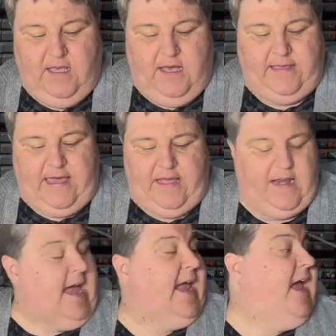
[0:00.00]
Again,
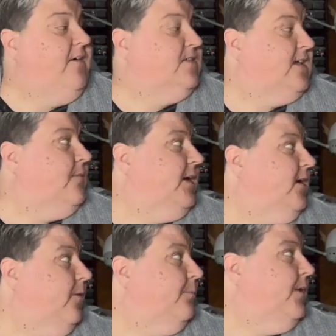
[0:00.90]
I have some
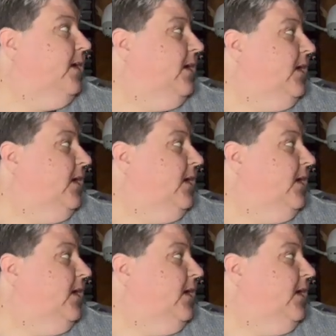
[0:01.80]
here, but